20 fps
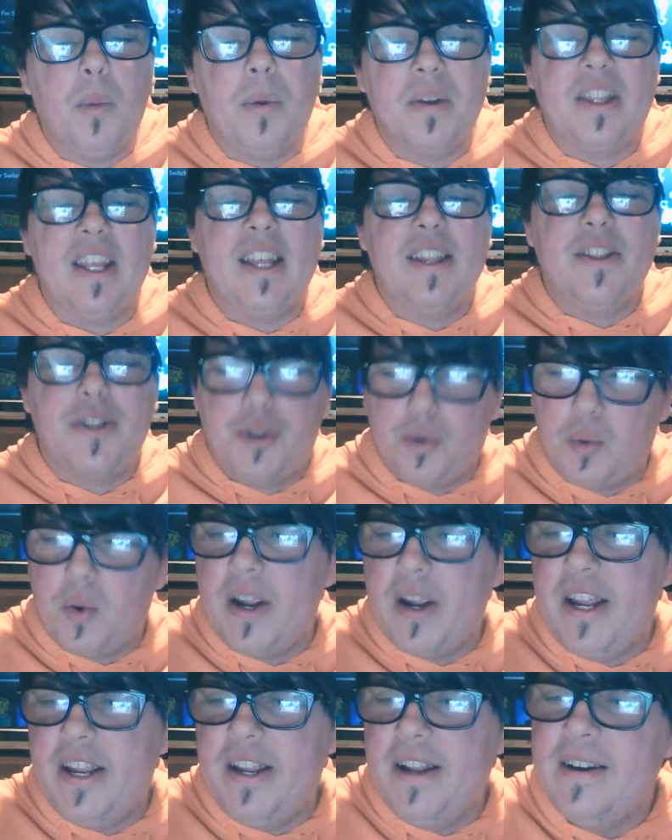Within
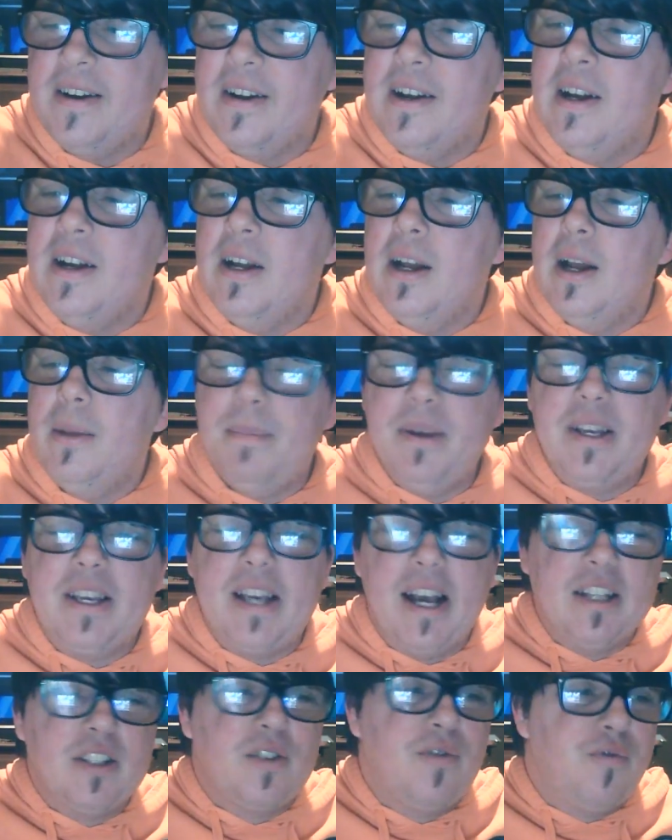3
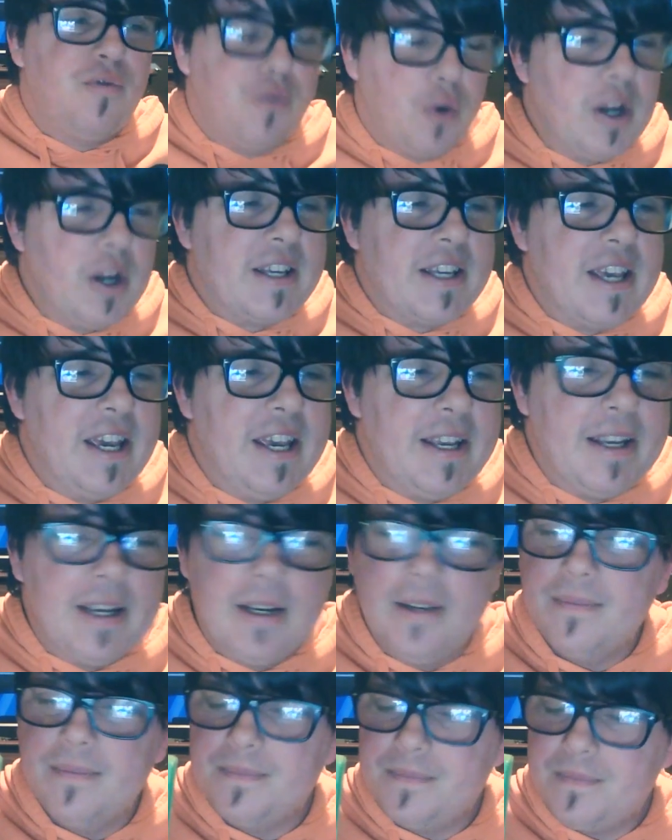because freaking